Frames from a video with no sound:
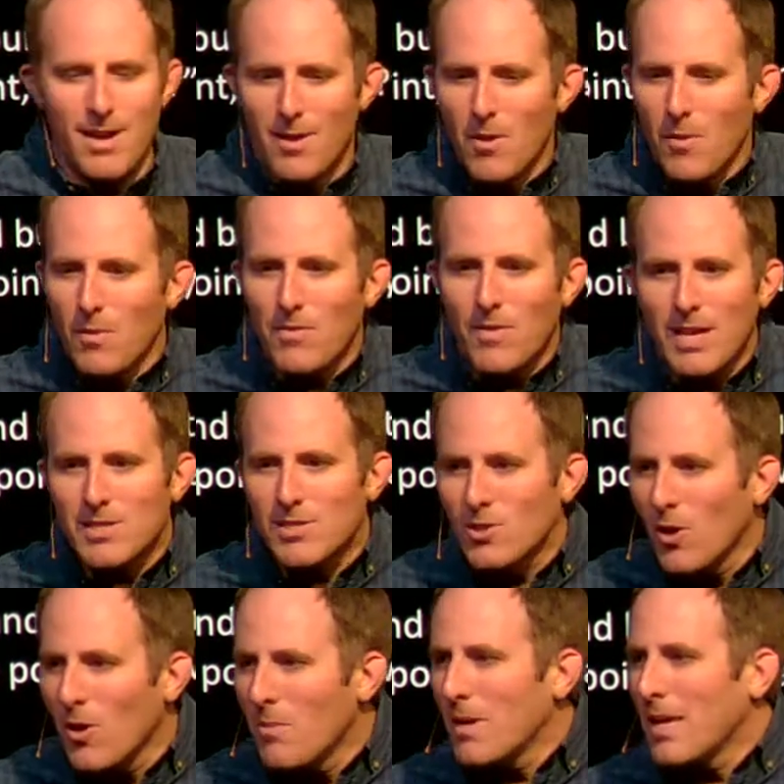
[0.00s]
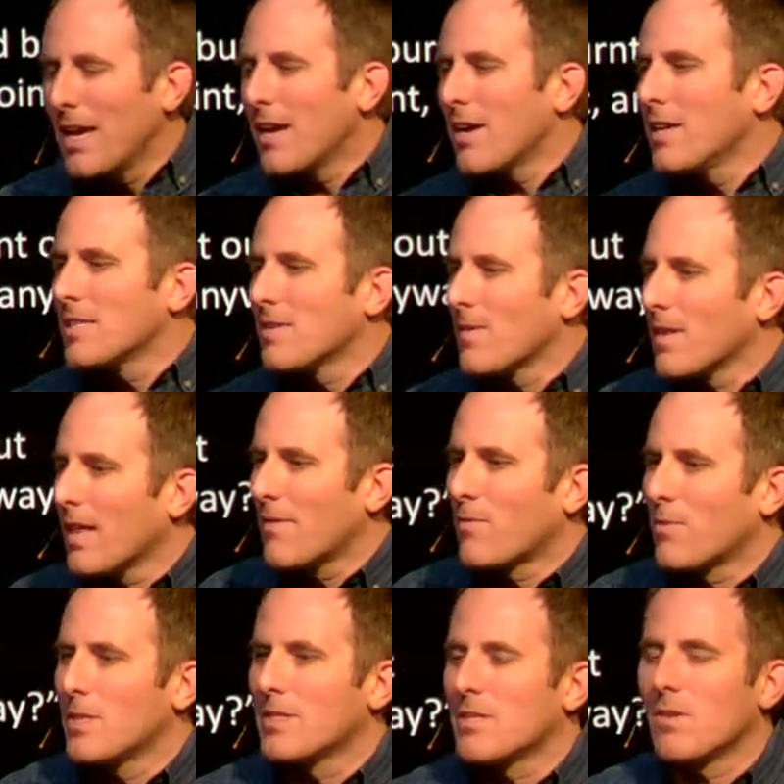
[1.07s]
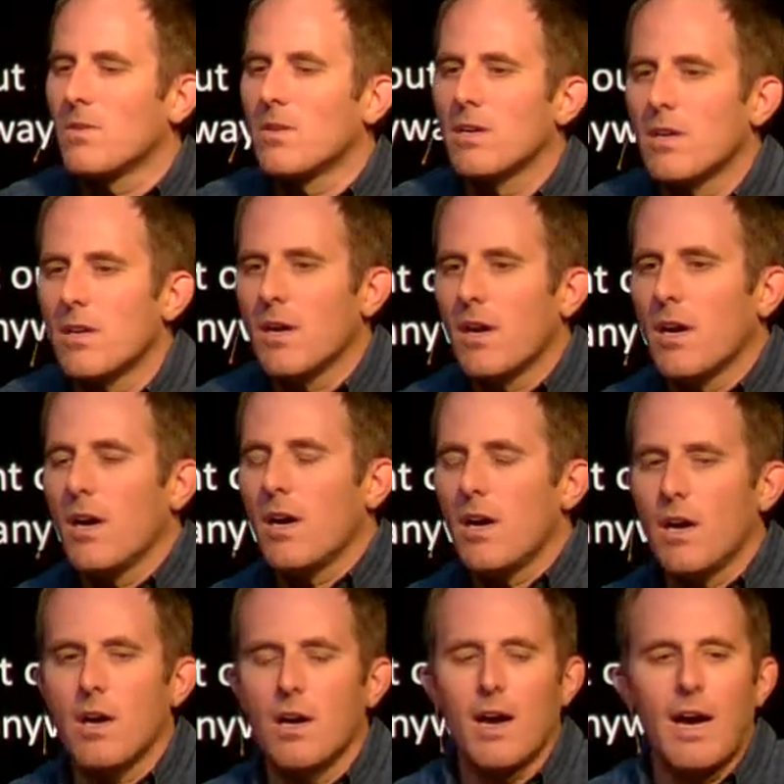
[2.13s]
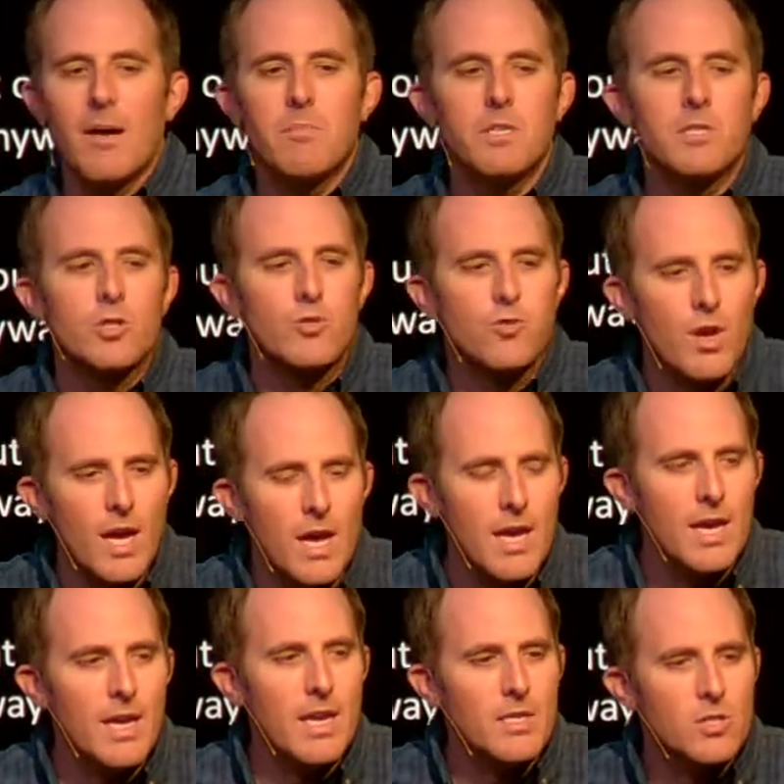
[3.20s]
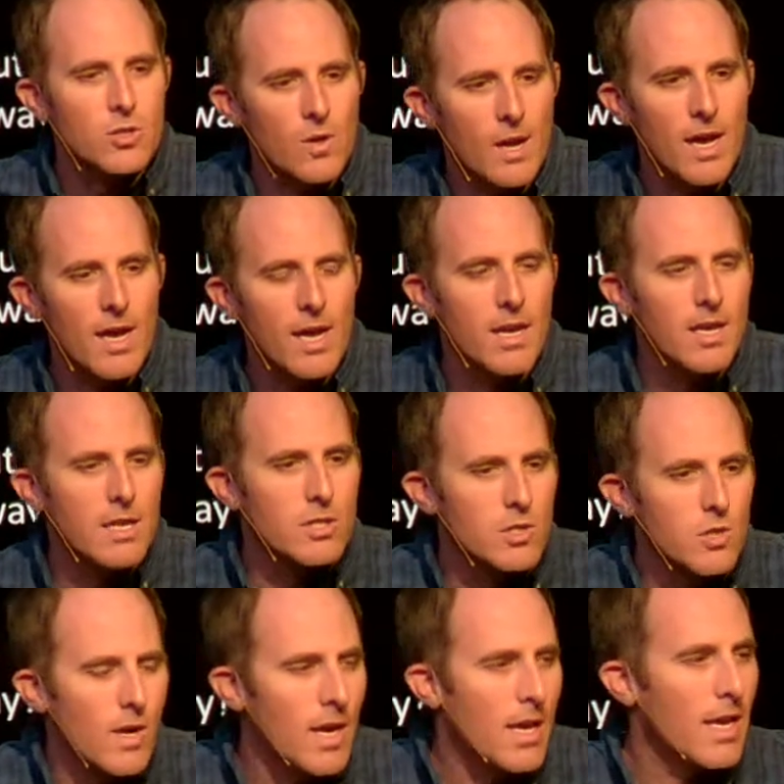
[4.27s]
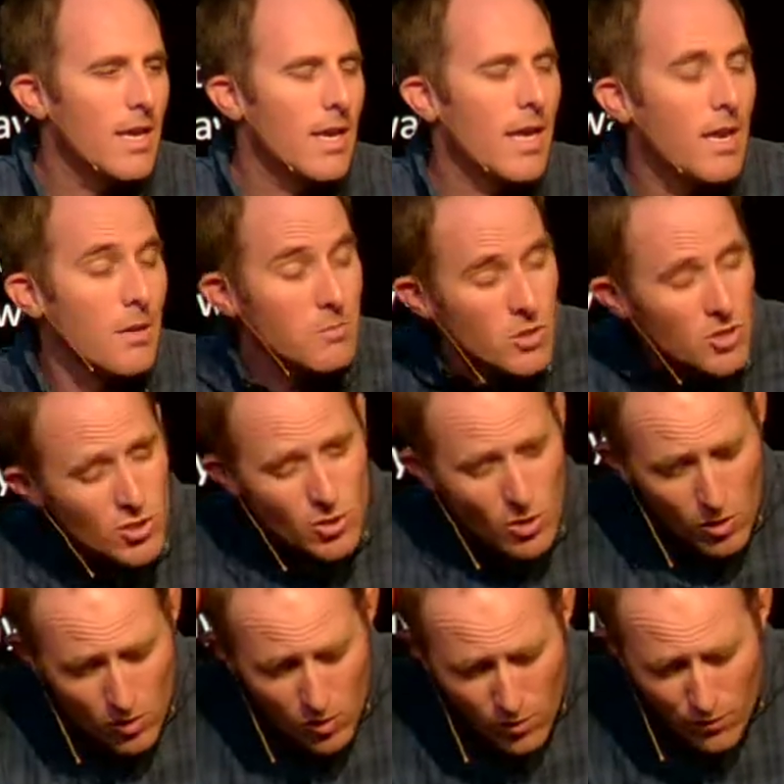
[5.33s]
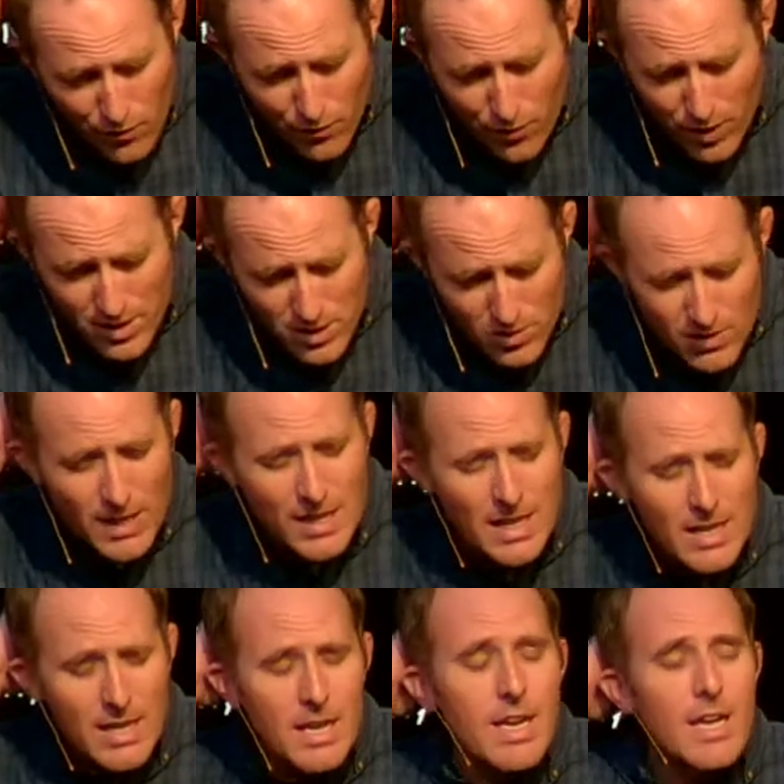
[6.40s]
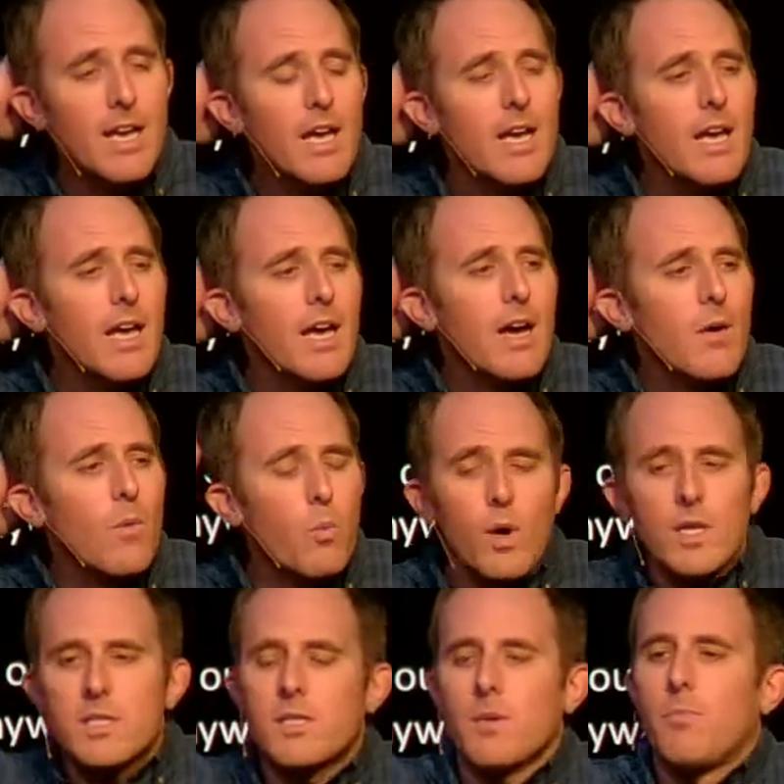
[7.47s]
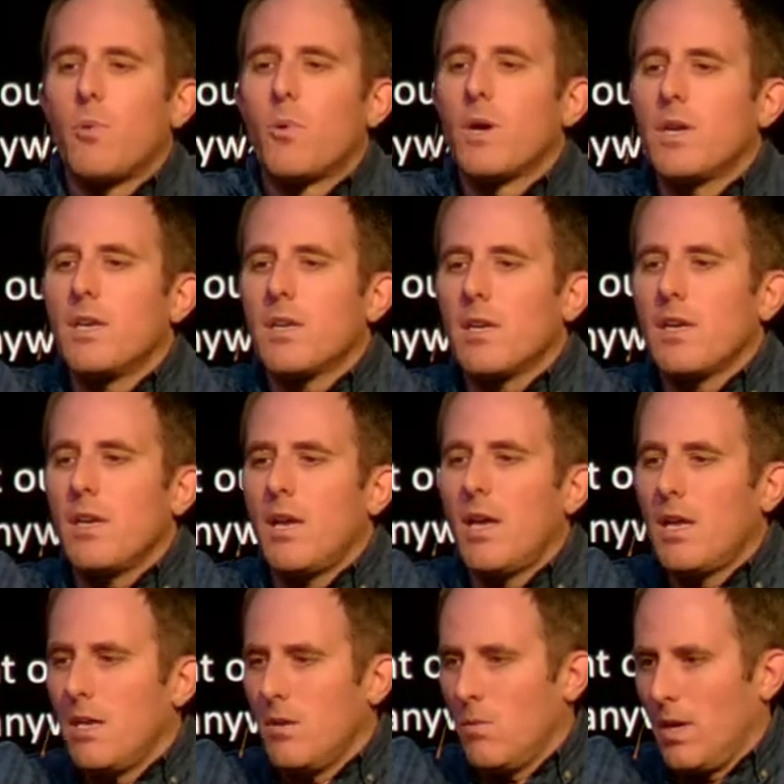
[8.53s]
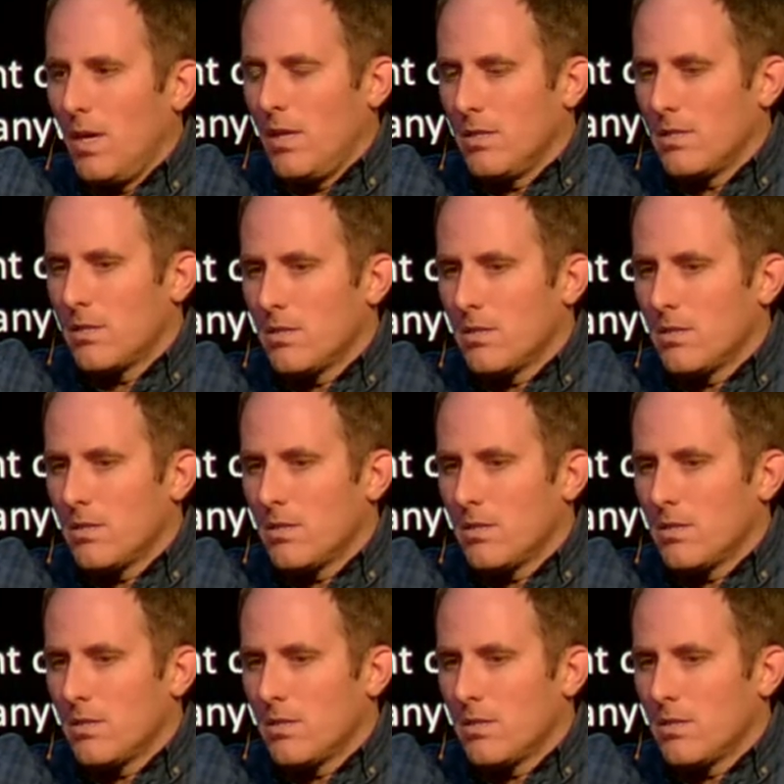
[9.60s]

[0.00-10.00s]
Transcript: got so many areas of our life where we just go, I've been trying and trying and trying, and I'm so frustrated. What's the point anyways?